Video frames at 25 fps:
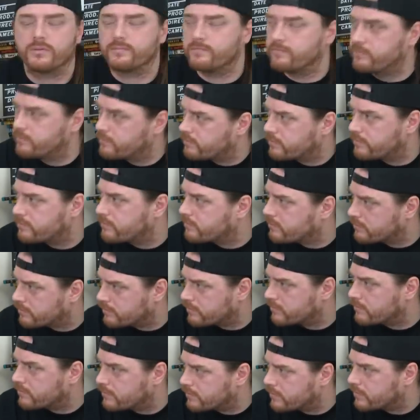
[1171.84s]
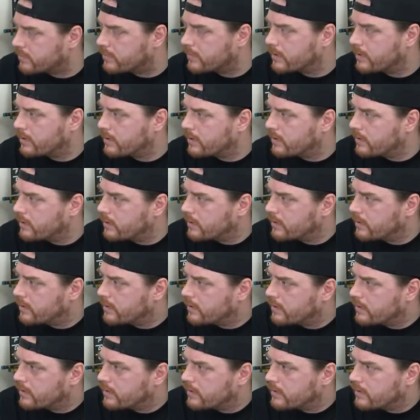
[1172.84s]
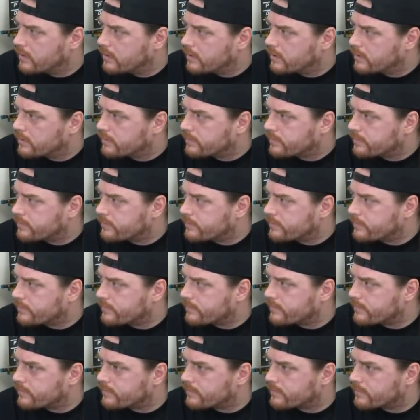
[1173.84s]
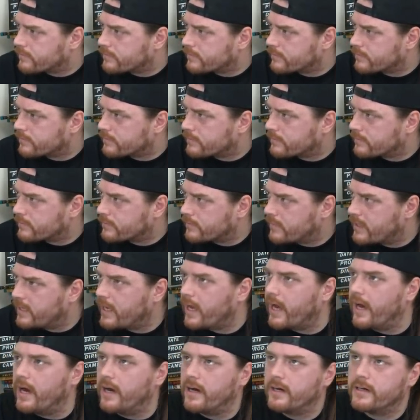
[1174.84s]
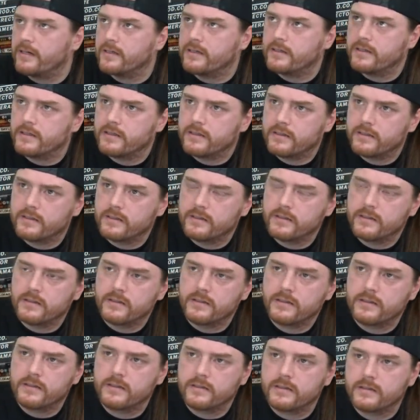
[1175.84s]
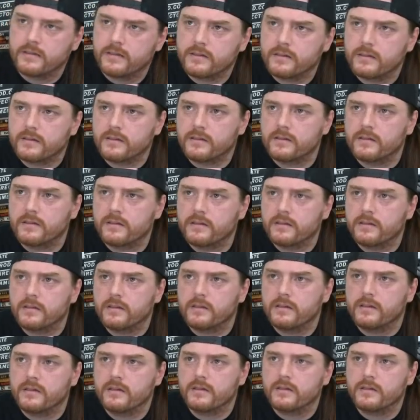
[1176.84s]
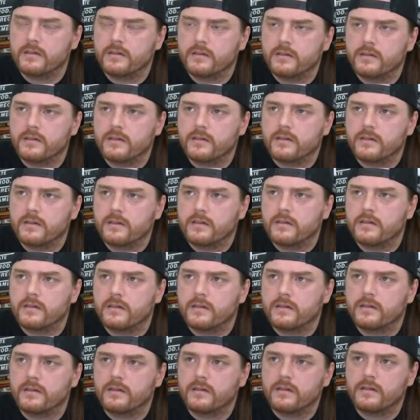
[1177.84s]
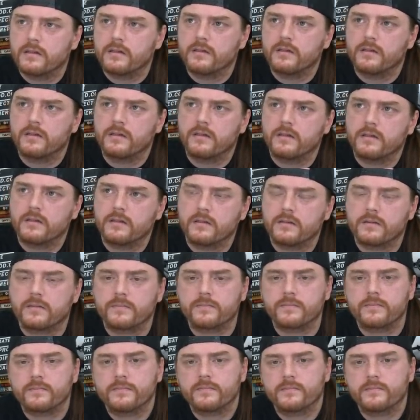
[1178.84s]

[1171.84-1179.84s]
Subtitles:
No words are spoken by the person on screen.